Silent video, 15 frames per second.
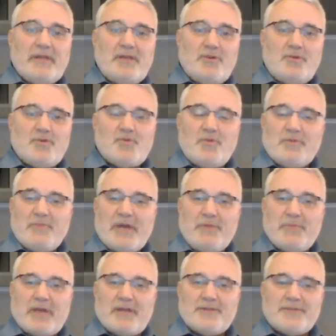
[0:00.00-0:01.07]
use with my
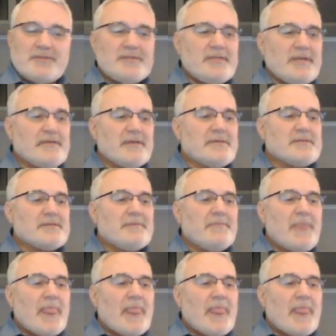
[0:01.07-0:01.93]
patients is